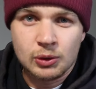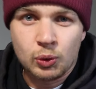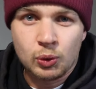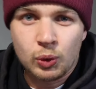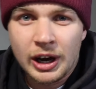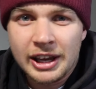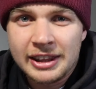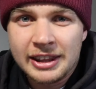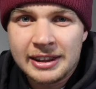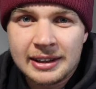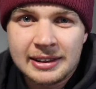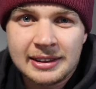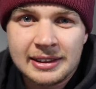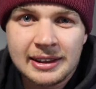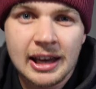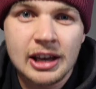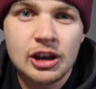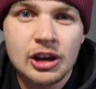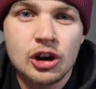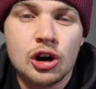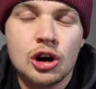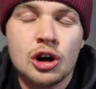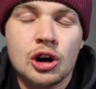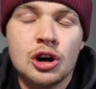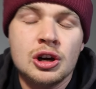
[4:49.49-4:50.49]
and the way
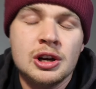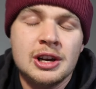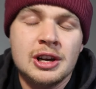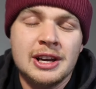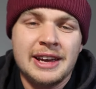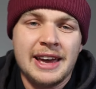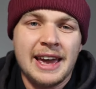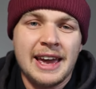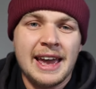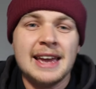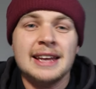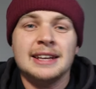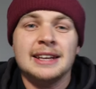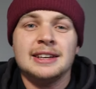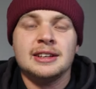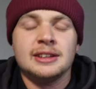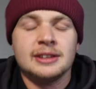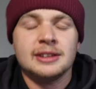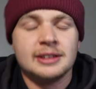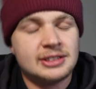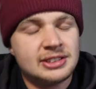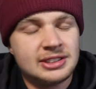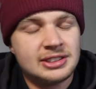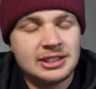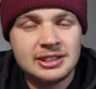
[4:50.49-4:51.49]
that they are
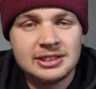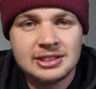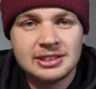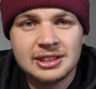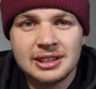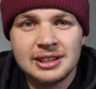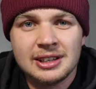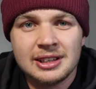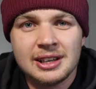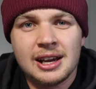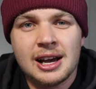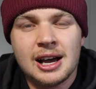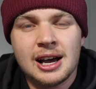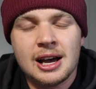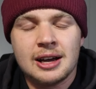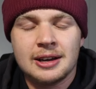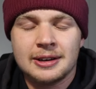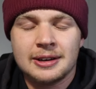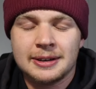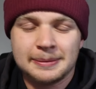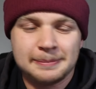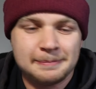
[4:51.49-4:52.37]
ending the season.